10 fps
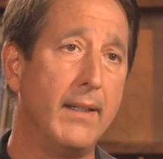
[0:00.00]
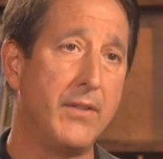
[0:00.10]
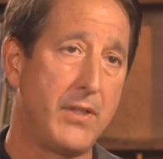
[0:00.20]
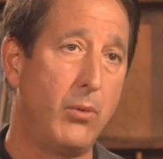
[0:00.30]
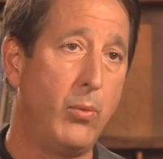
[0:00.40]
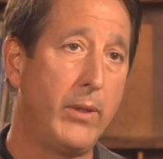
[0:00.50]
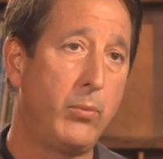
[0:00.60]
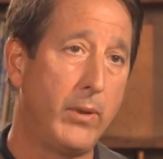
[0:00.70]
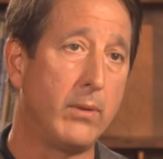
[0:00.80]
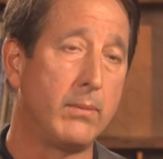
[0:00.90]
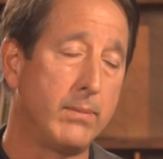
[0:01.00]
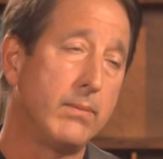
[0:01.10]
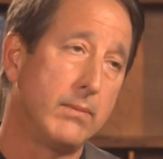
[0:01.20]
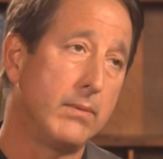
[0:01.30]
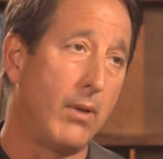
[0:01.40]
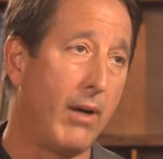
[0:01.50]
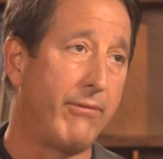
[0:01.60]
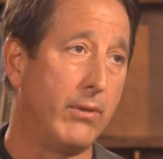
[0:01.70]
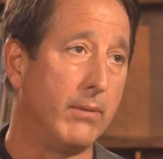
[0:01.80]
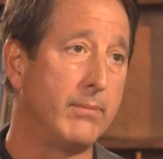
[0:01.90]
So we'll
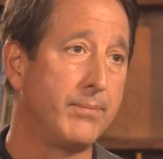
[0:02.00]
offer